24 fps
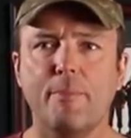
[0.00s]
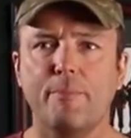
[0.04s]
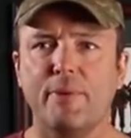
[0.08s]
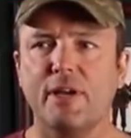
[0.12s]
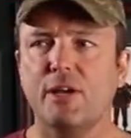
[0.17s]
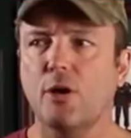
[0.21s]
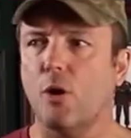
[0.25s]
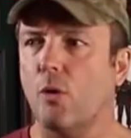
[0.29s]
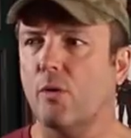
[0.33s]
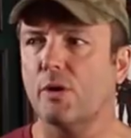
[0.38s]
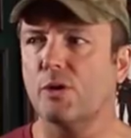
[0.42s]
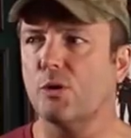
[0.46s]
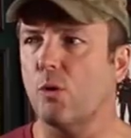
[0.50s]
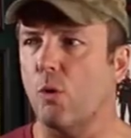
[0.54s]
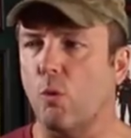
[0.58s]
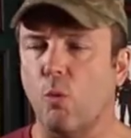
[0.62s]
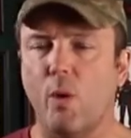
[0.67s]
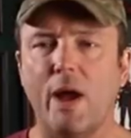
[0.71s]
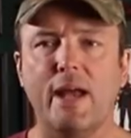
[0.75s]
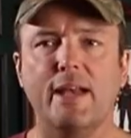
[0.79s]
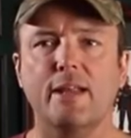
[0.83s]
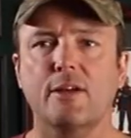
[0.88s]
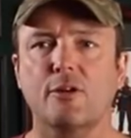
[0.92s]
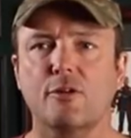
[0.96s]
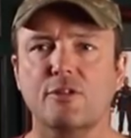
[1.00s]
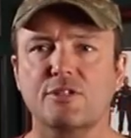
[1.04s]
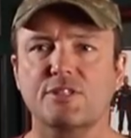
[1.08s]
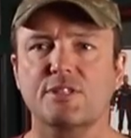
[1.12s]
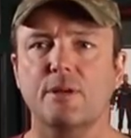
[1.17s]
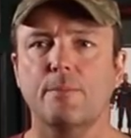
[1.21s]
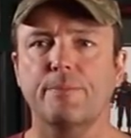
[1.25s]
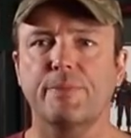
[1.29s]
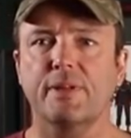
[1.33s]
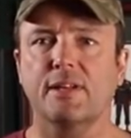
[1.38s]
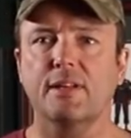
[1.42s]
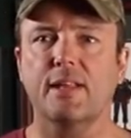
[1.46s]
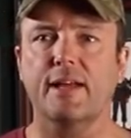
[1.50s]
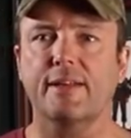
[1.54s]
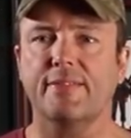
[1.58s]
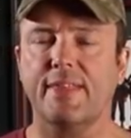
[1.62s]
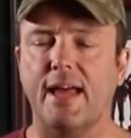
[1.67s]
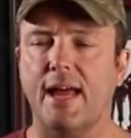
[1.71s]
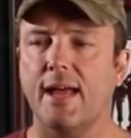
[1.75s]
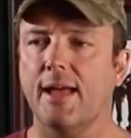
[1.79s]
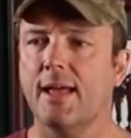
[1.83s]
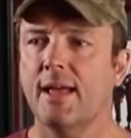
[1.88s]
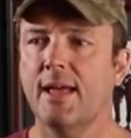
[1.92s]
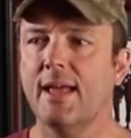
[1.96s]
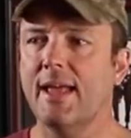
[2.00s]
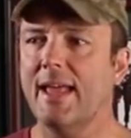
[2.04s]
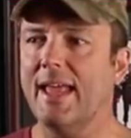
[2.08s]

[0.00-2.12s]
be going to a wedding or something like that.